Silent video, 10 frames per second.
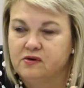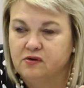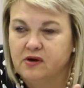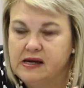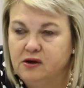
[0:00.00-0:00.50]

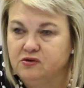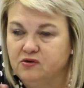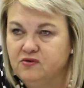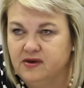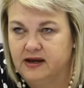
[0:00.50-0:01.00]
cannot
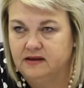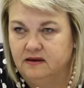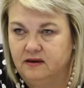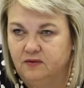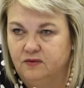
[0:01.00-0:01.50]
do that
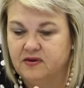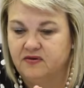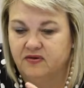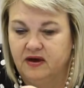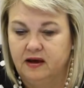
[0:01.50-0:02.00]

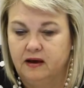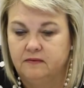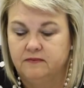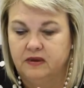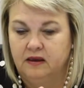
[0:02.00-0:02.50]
with
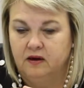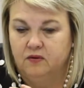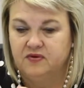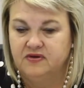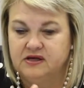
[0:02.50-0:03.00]

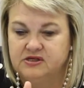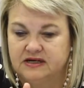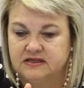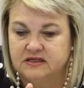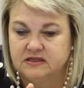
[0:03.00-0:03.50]

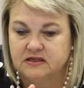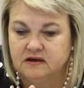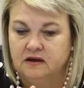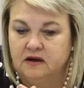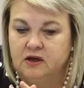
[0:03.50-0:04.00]
e-justice.
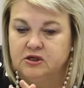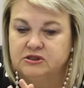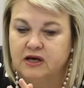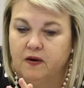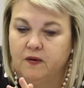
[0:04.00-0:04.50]

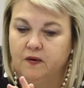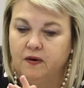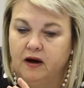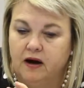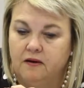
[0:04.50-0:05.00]
So
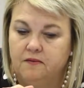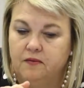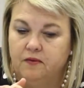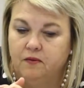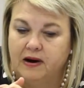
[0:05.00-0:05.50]

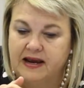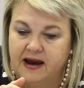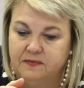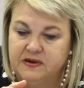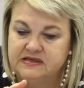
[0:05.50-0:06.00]
what
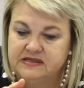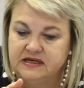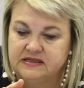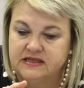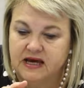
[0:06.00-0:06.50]
happens
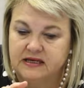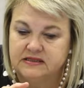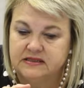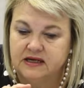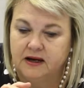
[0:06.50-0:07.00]
is
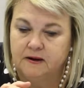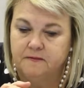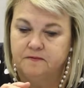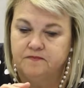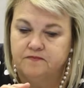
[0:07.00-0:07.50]
that
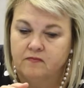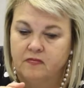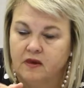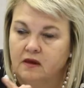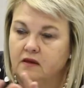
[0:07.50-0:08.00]

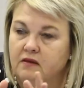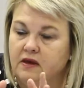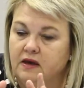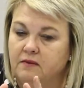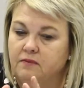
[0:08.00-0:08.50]

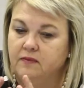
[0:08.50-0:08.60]
the